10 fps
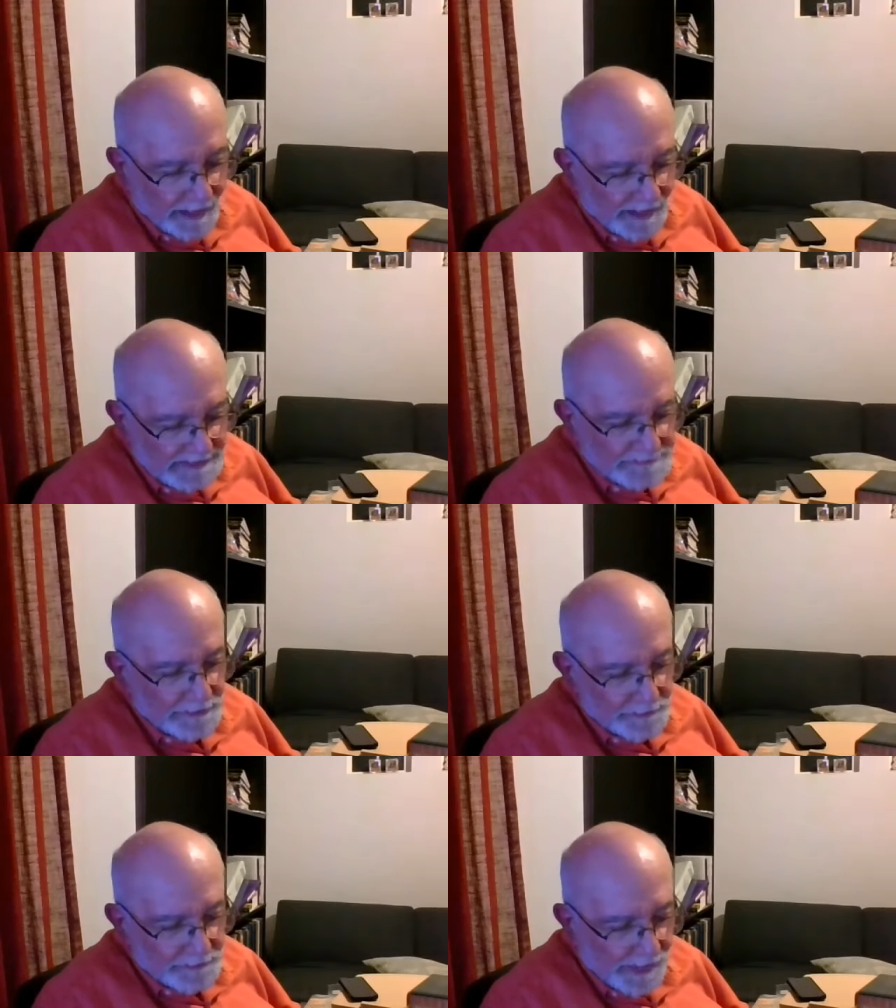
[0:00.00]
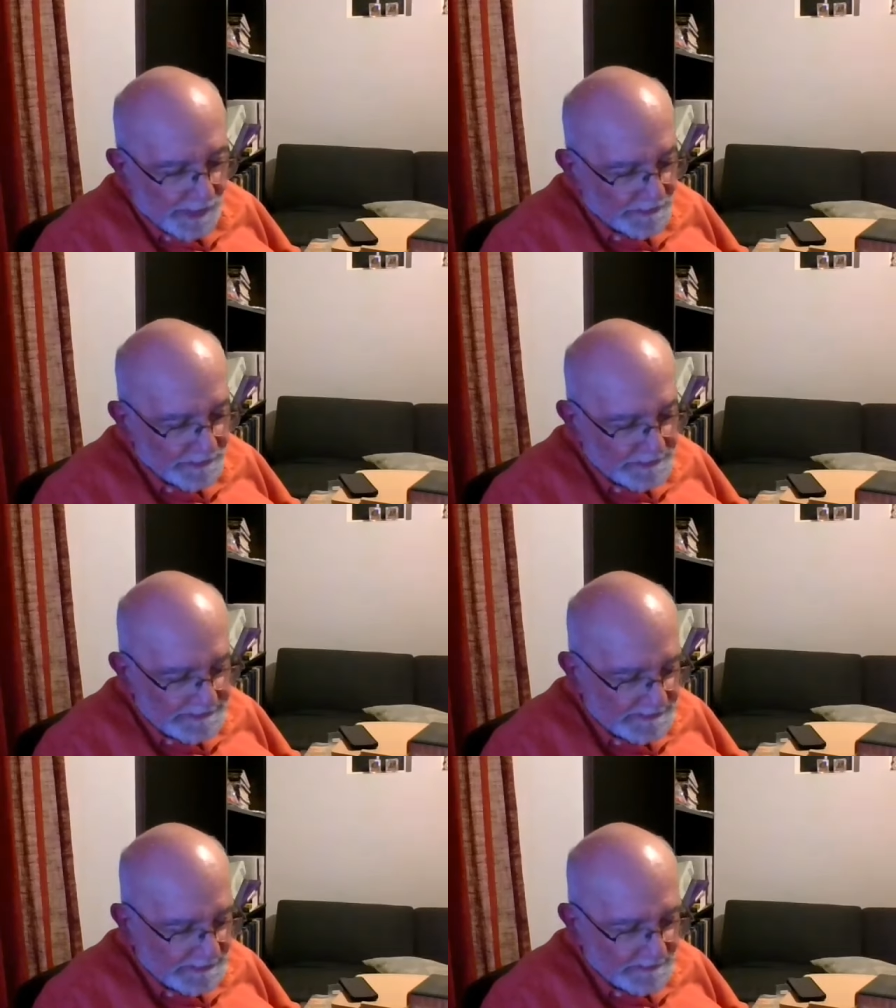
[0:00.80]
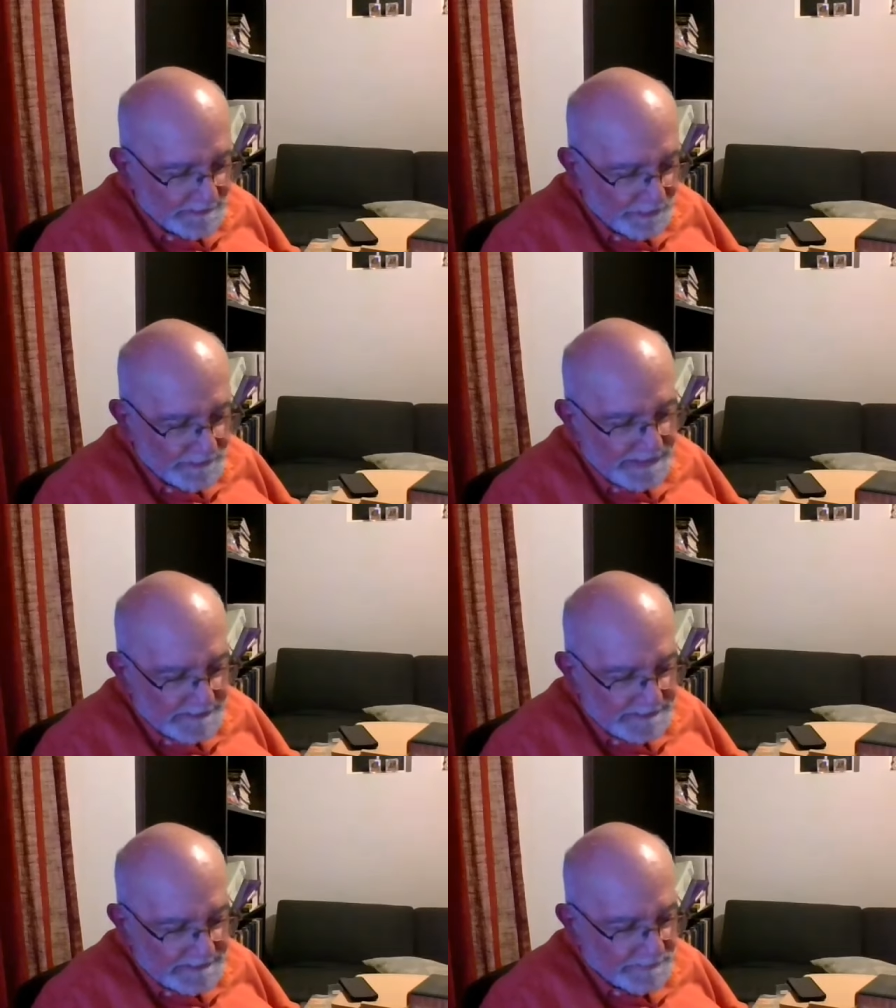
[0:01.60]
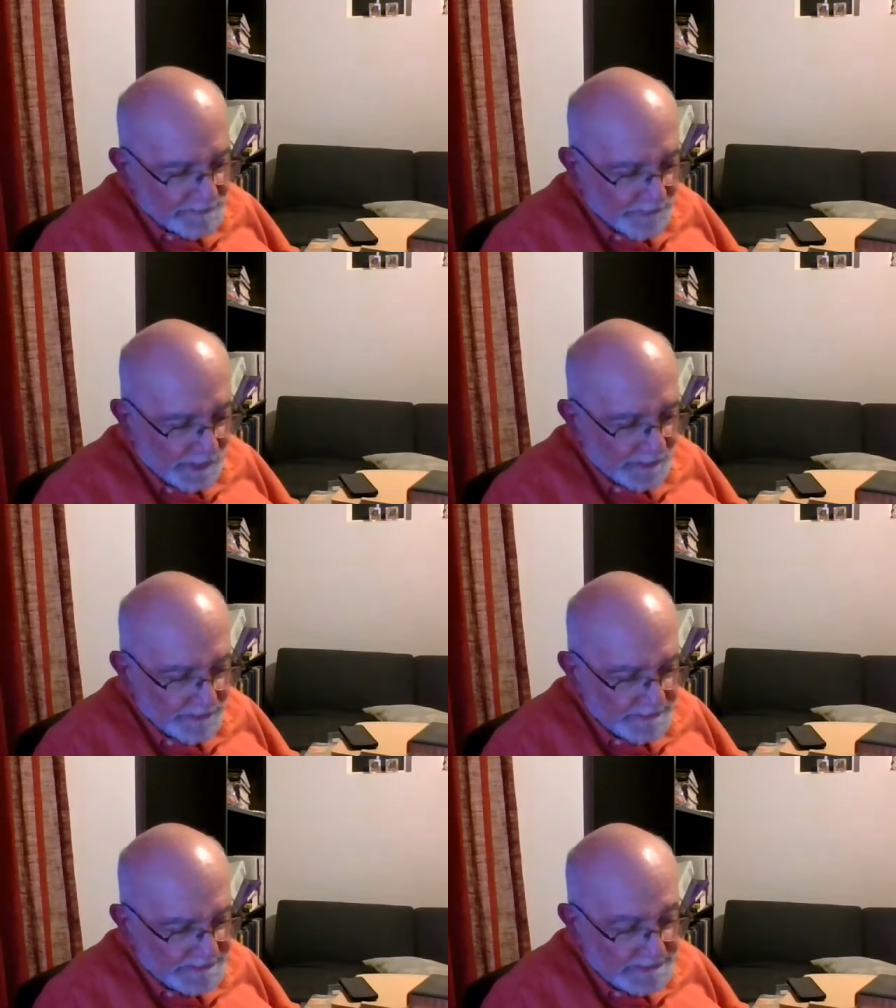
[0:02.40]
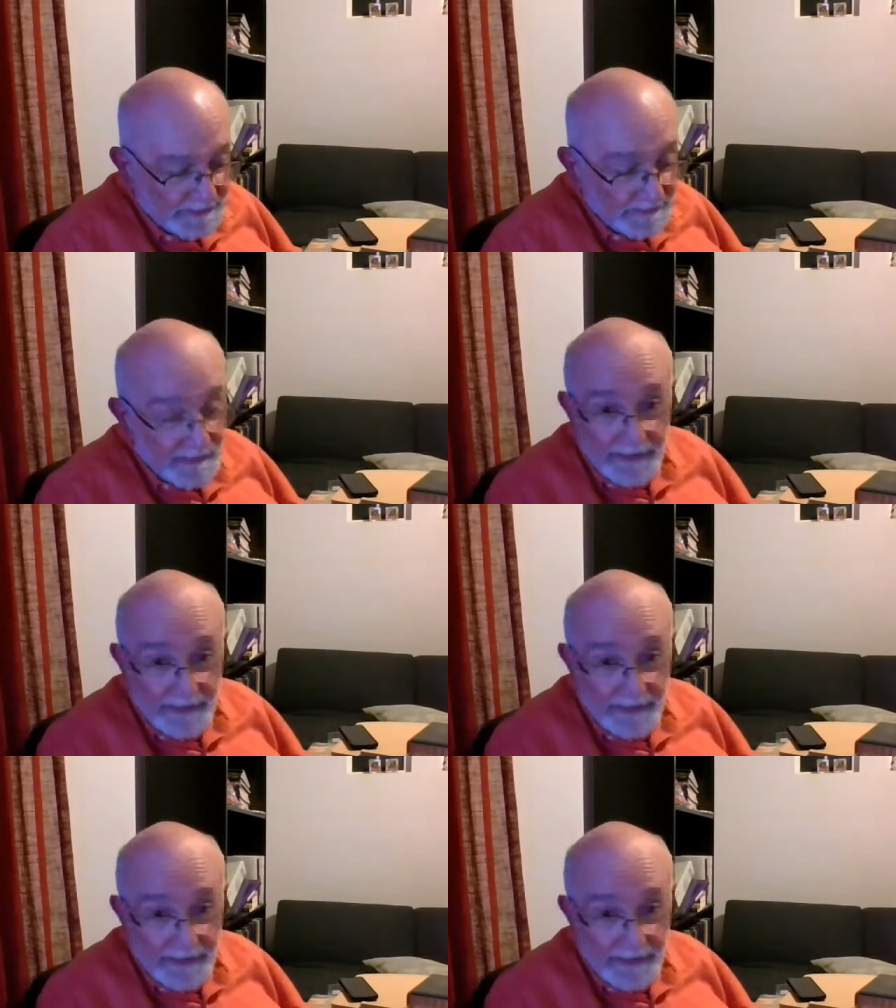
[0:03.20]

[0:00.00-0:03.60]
gospel writers, the New Testament writers,